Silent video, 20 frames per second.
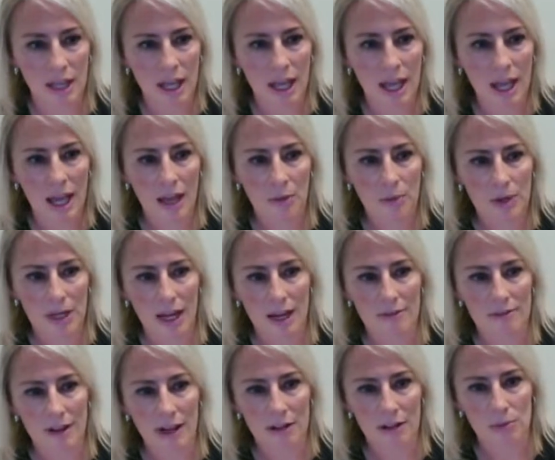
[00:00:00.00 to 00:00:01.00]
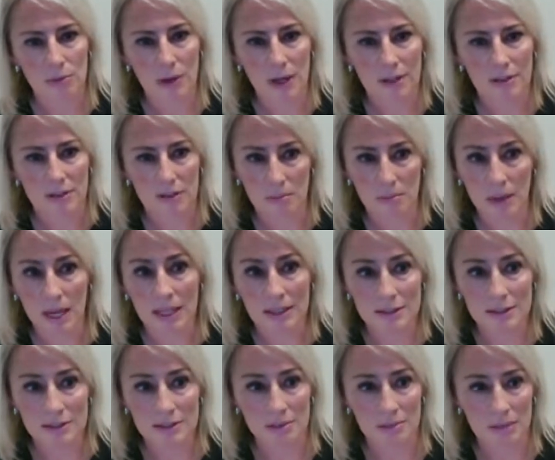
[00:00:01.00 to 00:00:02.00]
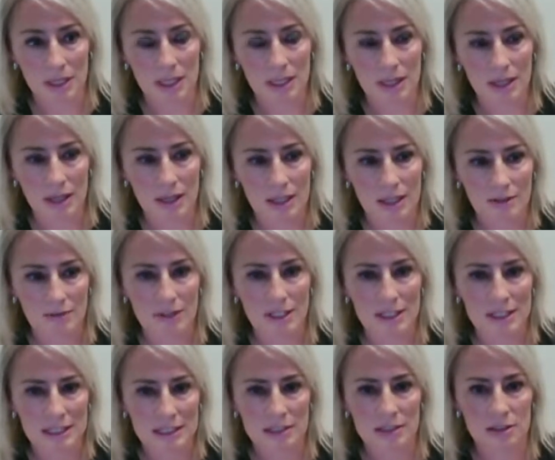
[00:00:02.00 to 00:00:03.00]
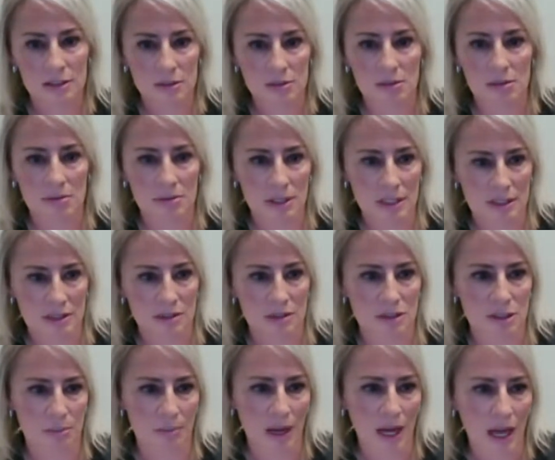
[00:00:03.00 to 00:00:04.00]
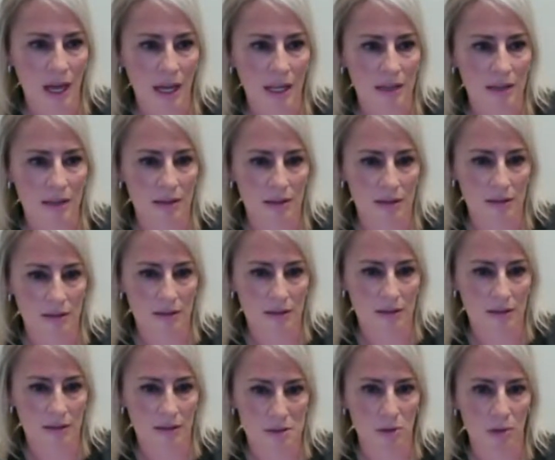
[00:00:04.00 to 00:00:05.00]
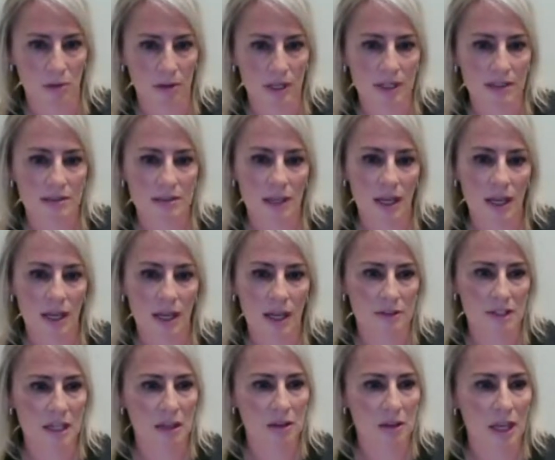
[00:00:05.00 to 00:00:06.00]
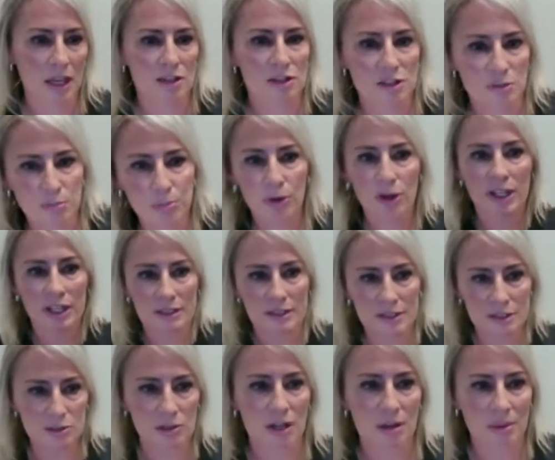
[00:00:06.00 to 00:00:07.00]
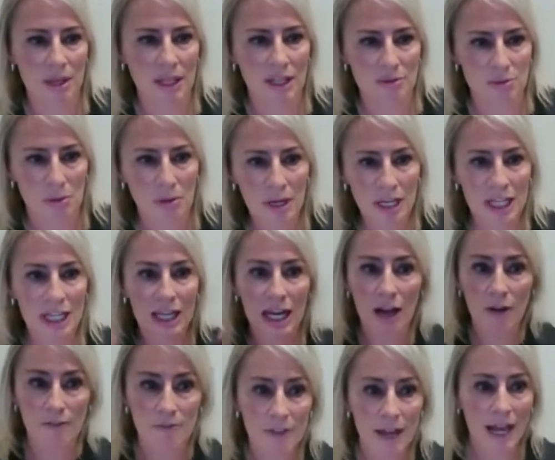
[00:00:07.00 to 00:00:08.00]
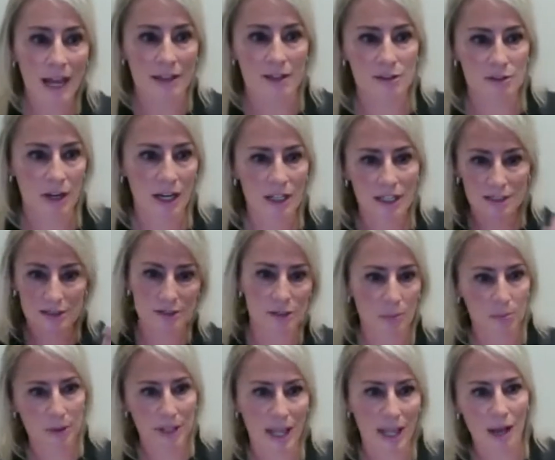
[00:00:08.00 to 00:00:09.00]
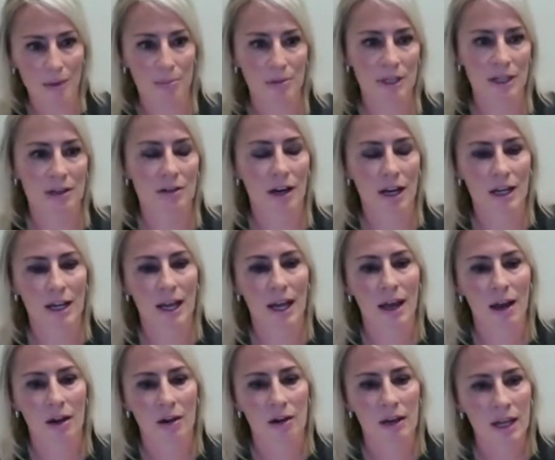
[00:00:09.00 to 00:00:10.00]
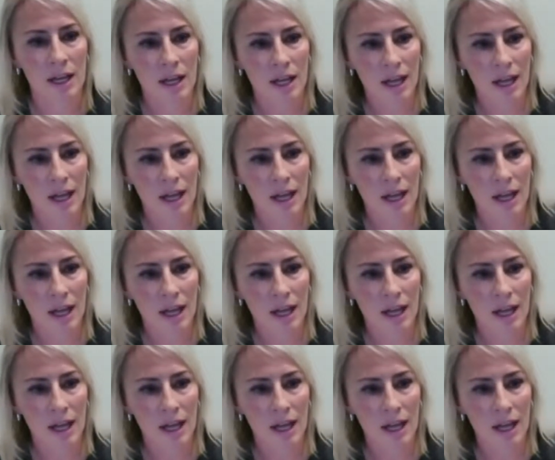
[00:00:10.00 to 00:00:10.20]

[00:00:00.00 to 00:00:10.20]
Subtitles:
And what I found was the mainstream media even didn't do the research behind those stories. And so they just printed the story because we want to get out fast, right? It's something happening right now.